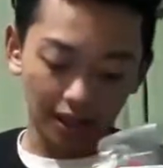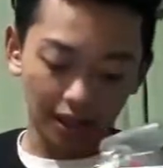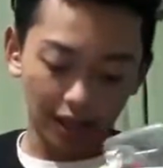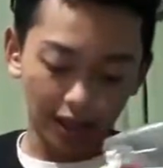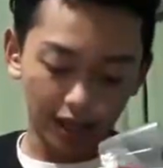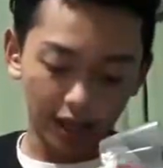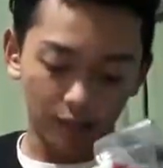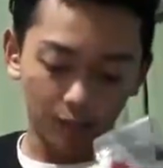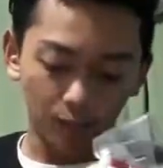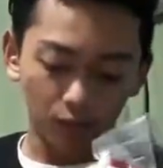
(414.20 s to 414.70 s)

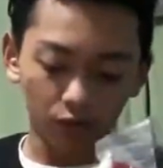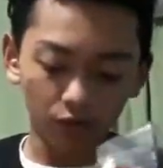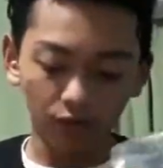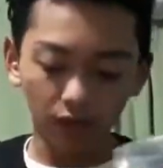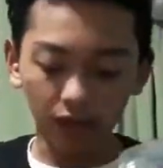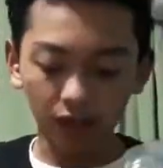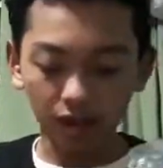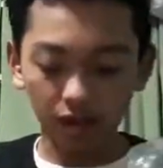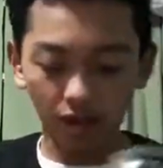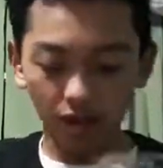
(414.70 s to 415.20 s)
And,
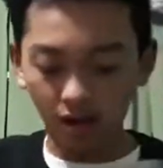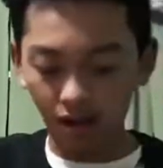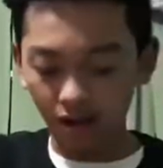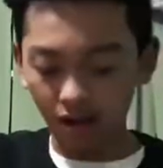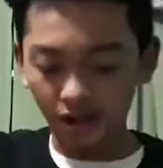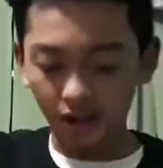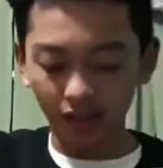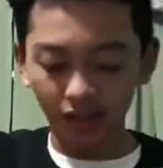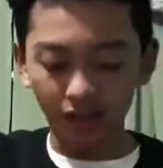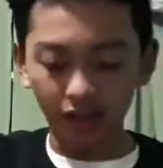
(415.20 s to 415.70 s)
moving
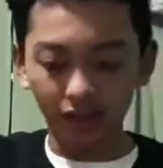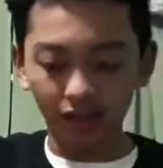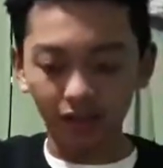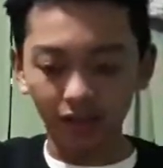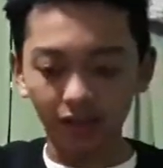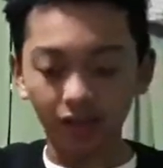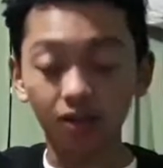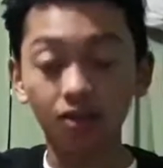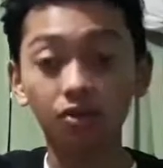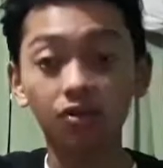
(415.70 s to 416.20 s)
on
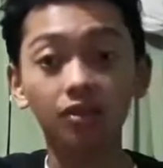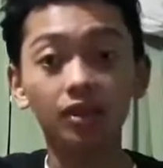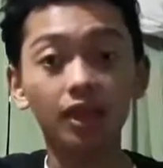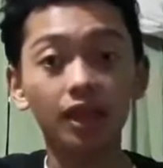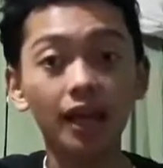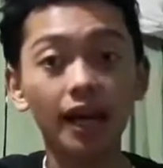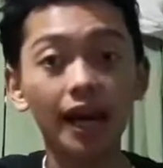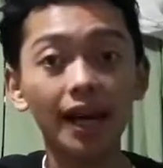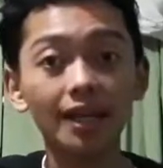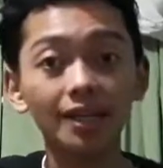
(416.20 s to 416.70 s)
to the
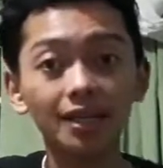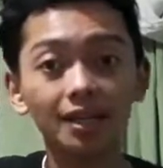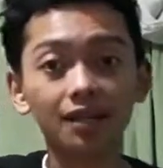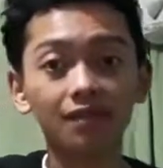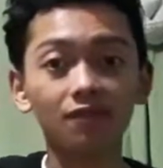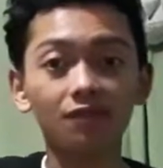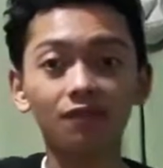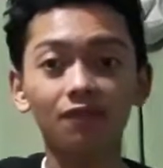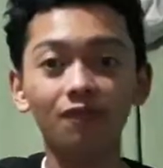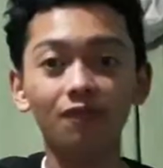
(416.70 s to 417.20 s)
last
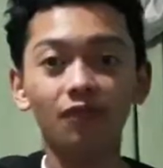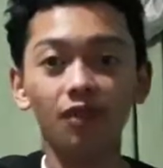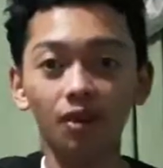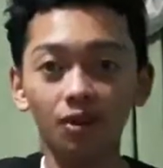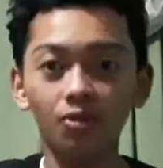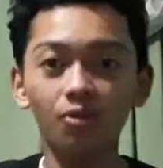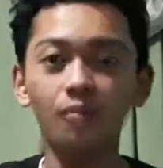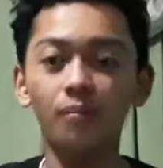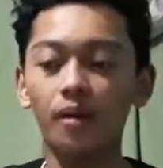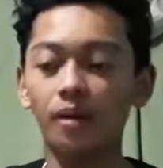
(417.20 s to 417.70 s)

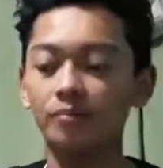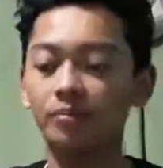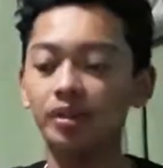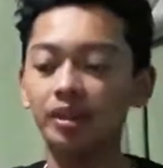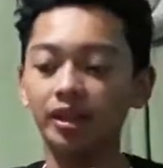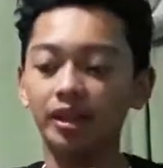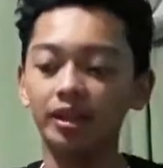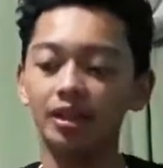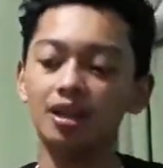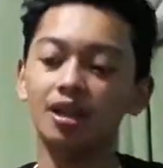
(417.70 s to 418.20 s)
Funko Pop
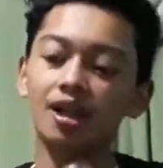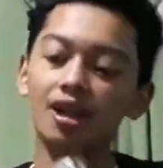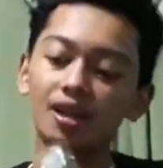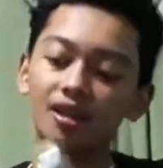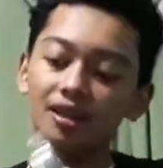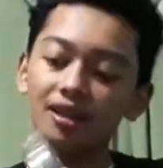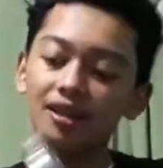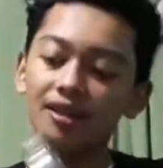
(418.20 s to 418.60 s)
that I got.